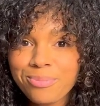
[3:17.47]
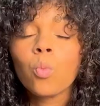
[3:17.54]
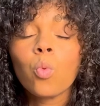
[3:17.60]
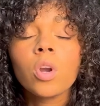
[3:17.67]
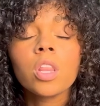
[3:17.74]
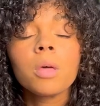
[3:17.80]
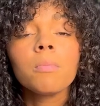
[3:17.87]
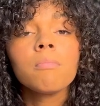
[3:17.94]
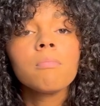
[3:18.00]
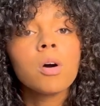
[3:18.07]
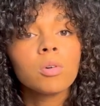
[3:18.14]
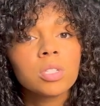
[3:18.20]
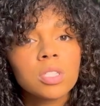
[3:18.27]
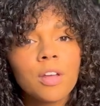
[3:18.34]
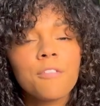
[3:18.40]
One of the
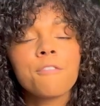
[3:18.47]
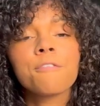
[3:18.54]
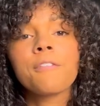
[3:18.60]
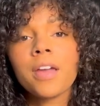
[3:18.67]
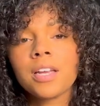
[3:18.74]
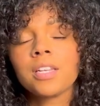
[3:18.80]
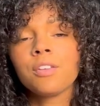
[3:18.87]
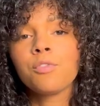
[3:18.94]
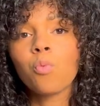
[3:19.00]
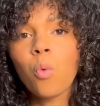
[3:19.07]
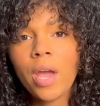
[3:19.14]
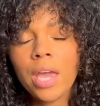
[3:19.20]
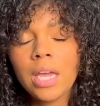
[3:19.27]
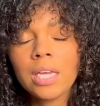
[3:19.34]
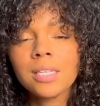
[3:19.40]
most effective
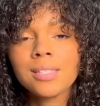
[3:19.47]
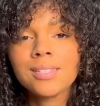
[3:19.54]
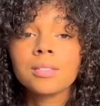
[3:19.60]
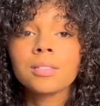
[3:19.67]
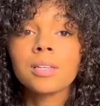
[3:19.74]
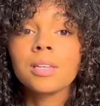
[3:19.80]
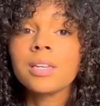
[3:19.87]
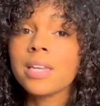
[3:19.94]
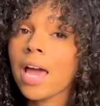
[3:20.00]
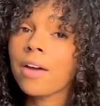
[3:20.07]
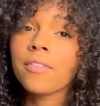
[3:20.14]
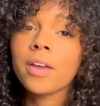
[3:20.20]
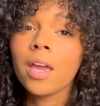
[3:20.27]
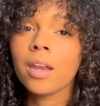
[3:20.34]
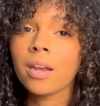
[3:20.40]
ways to
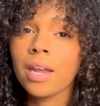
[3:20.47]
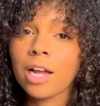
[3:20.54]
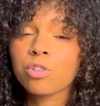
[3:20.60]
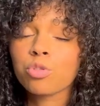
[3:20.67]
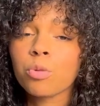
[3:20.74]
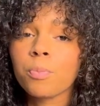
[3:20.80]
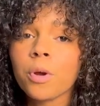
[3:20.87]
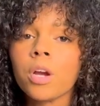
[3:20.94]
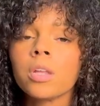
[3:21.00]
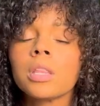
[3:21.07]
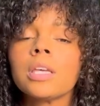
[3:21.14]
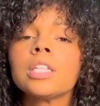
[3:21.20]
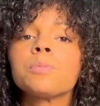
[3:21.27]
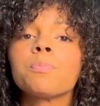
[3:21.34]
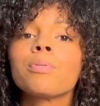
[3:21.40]
navigate a natural birth
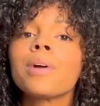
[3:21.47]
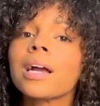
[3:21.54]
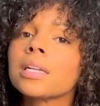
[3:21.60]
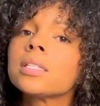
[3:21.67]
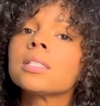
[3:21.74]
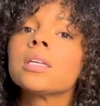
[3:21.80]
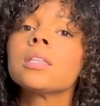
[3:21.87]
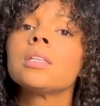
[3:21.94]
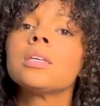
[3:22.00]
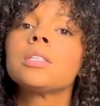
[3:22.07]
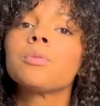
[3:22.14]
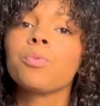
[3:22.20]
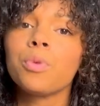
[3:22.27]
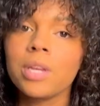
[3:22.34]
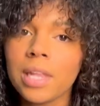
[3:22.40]
is practicing these
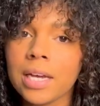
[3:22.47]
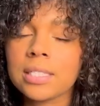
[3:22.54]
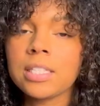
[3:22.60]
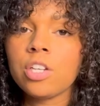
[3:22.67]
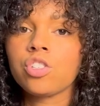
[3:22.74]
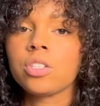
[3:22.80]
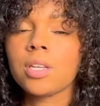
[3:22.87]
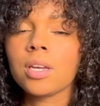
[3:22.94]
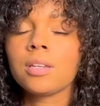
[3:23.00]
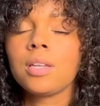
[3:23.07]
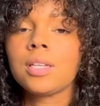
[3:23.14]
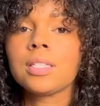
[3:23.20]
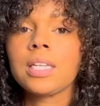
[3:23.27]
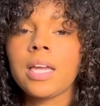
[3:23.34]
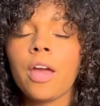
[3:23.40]
relaxation
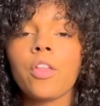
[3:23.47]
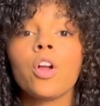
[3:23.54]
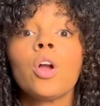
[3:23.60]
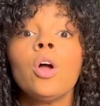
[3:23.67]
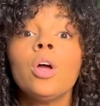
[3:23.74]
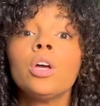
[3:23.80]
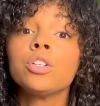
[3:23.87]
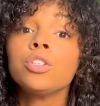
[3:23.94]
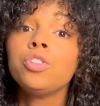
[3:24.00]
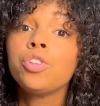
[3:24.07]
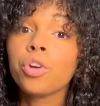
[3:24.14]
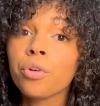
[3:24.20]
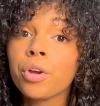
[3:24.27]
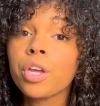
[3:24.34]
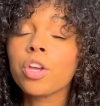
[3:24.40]
techniques together
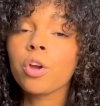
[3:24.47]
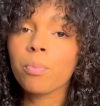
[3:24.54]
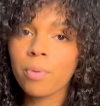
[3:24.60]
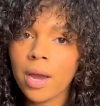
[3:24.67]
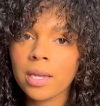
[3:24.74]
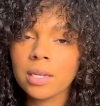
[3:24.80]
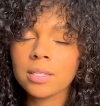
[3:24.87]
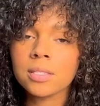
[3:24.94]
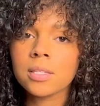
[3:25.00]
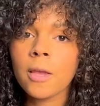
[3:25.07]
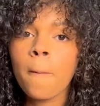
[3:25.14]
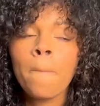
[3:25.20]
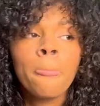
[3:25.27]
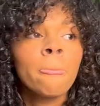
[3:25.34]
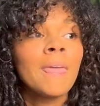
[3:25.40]
during your
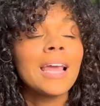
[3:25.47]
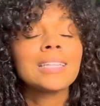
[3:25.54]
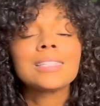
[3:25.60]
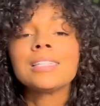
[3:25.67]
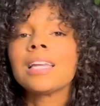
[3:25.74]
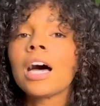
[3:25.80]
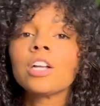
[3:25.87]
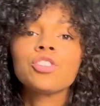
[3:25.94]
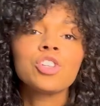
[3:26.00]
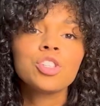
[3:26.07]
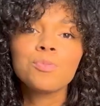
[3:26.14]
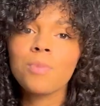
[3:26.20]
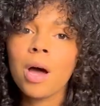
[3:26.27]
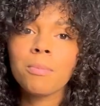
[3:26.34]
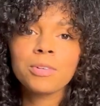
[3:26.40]
pregnancy. It's not just
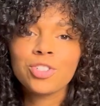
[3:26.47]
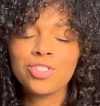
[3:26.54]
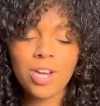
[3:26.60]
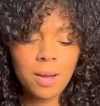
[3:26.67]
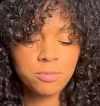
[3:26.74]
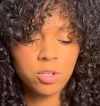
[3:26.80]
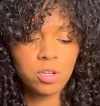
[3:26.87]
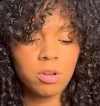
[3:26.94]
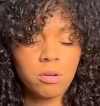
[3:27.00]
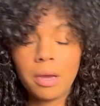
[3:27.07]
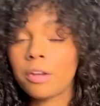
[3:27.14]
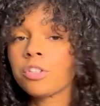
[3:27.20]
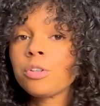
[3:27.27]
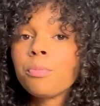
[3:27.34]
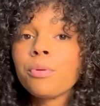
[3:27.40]
mama's job to know how
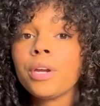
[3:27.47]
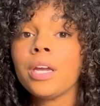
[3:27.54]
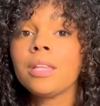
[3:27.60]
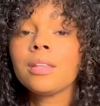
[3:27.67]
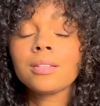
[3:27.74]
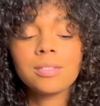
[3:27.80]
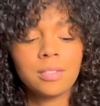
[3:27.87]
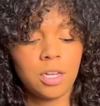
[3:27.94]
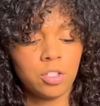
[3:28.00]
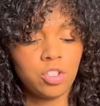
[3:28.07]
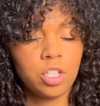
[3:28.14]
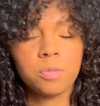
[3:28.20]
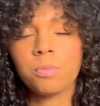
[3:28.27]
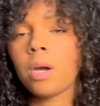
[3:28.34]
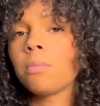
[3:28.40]
to breathe. It's not
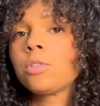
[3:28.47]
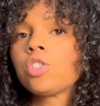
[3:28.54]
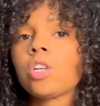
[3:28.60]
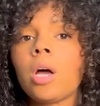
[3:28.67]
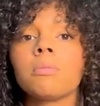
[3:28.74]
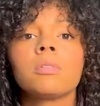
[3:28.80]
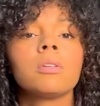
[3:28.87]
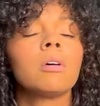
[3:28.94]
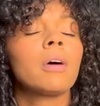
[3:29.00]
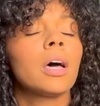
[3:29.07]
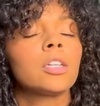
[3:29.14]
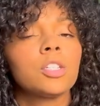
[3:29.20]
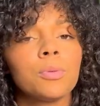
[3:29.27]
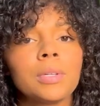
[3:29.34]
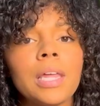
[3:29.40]
just mama's job to know how
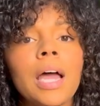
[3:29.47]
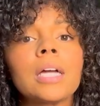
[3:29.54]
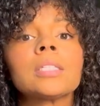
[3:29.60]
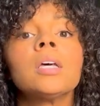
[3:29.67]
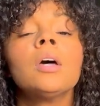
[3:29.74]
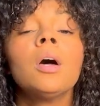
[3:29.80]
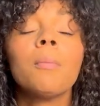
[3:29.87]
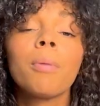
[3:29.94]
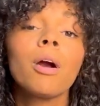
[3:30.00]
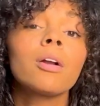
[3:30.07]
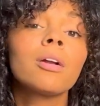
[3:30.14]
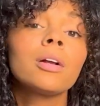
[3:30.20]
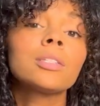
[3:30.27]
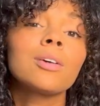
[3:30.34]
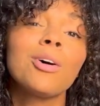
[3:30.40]
to relax.
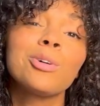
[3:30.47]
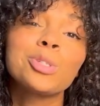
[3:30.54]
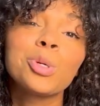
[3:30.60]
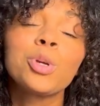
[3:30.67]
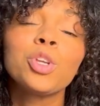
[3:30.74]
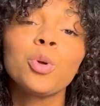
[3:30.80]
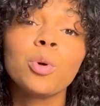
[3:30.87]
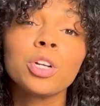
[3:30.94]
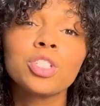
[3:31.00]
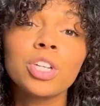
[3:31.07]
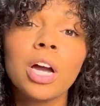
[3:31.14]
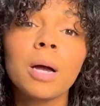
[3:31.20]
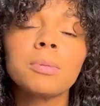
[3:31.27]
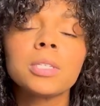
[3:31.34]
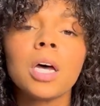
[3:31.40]
Partner, it's also your
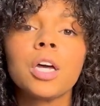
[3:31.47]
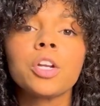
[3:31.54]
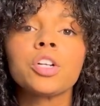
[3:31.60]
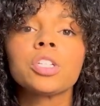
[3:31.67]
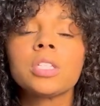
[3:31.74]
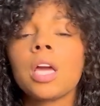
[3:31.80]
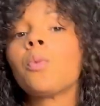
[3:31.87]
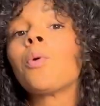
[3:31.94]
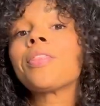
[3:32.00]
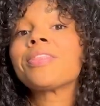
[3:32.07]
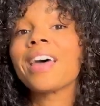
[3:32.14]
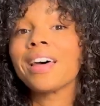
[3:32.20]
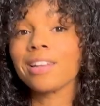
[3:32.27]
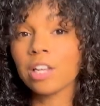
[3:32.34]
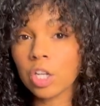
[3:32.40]
job to understand what
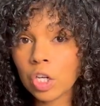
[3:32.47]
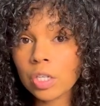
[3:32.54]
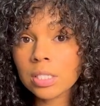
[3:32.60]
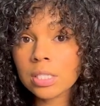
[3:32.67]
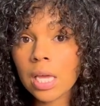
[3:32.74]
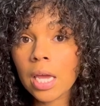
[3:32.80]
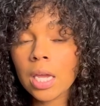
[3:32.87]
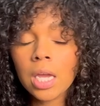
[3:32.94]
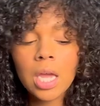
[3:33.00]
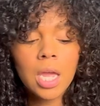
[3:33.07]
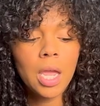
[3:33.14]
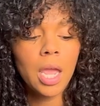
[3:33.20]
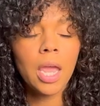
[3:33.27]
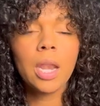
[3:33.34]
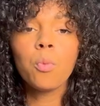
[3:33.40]
that looks like
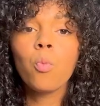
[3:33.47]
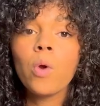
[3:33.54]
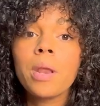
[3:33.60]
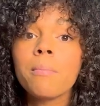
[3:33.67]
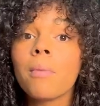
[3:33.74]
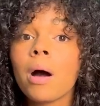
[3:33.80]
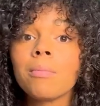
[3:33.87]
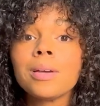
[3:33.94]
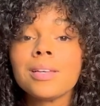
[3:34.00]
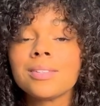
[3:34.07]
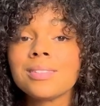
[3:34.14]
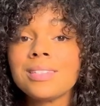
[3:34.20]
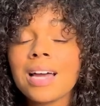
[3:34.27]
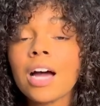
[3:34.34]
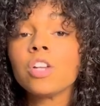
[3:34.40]
and when mama is
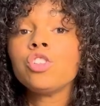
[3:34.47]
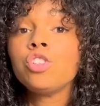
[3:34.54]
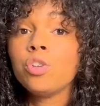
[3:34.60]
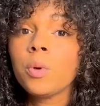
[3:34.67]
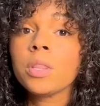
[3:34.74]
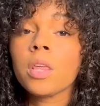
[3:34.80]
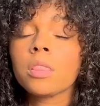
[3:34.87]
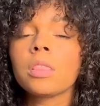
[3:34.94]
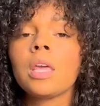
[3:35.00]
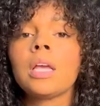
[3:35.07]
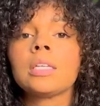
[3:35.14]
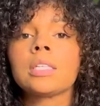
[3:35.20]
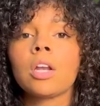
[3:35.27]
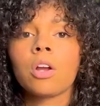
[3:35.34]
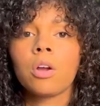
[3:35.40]
not doing the
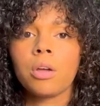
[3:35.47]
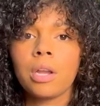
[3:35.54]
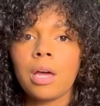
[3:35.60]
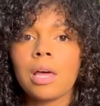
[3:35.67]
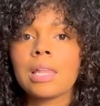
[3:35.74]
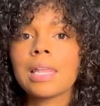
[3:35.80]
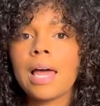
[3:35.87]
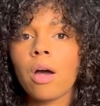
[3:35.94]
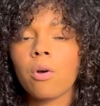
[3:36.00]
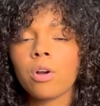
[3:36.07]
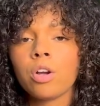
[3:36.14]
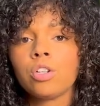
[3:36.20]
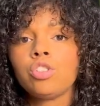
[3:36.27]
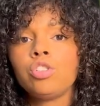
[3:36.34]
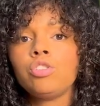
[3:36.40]
things that are going to allow
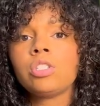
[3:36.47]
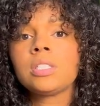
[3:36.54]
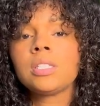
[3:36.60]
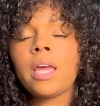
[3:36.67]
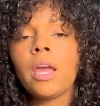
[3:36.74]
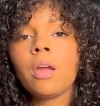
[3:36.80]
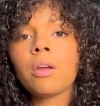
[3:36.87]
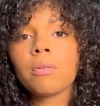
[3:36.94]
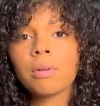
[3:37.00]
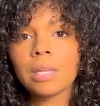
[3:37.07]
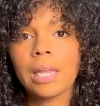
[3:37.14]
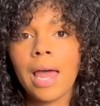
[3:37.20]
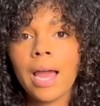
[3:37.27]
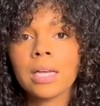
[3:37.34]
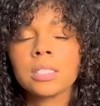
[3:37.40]
her to stay
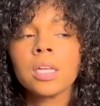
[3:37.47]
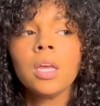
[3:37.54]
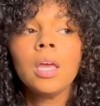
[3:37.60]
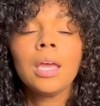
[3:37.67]
relaxed.